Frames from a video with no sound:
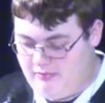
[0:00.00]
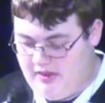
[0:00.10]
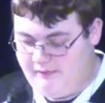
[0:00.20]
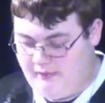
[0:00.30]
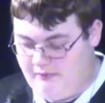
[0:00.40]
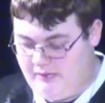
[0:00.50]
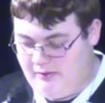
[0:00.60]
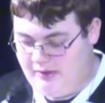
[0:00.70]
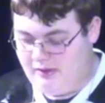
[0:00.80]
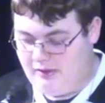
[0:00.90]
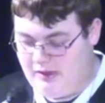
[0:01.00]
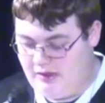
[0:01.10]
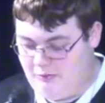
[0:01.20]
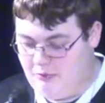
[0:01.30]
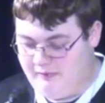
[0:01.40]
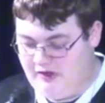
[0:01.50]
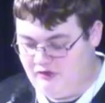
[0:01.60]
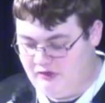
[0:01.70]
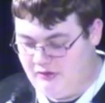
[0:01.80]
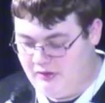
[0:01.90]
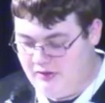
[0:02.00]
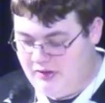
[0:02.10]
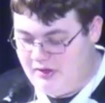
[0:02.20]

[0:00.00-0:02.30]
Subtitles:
made fun of me with as motivation.